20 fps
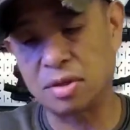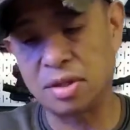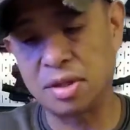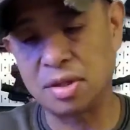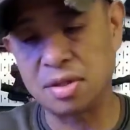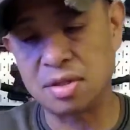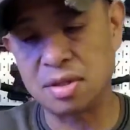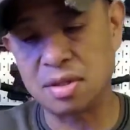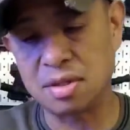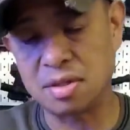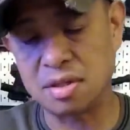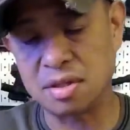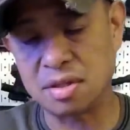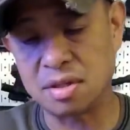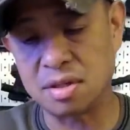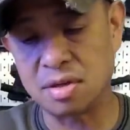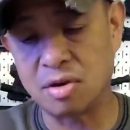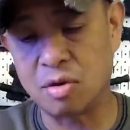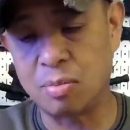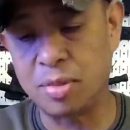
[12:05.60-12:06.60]
since it's
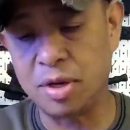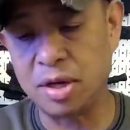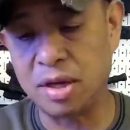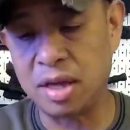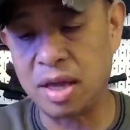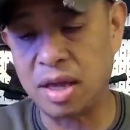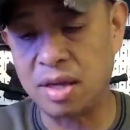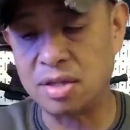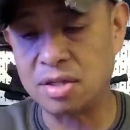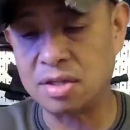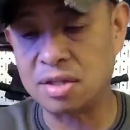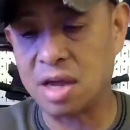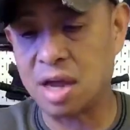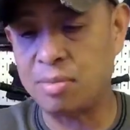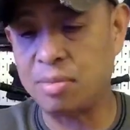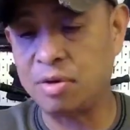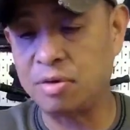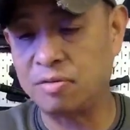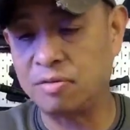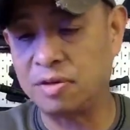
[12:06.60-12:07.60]
an open cage type of